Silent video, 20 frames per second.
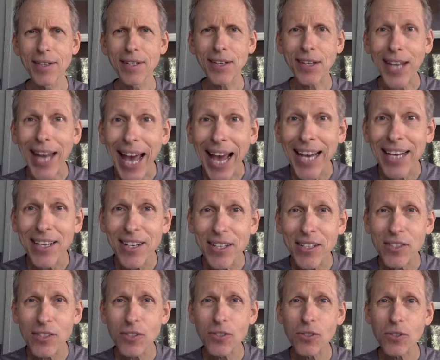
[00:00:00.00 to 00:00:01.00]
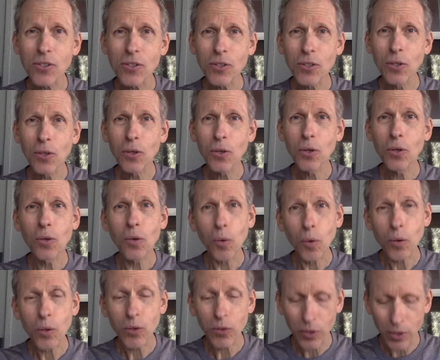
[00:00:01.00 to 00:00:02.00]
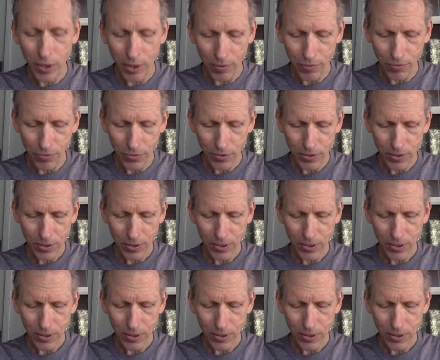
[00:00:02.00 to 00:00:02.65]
gladness or grief.